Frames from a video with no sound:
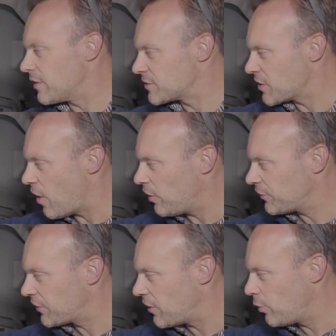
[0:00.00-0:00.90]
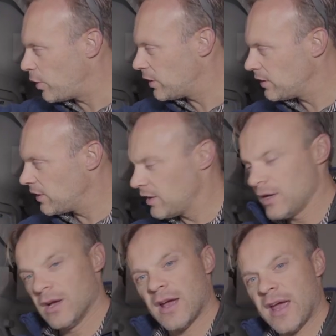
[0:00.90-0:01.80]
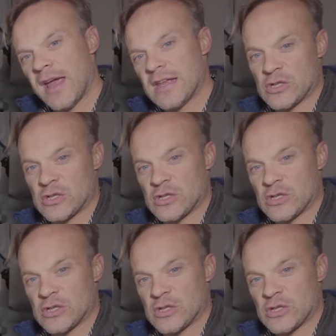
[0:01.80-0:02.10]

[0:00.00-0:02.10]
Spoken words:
There's also a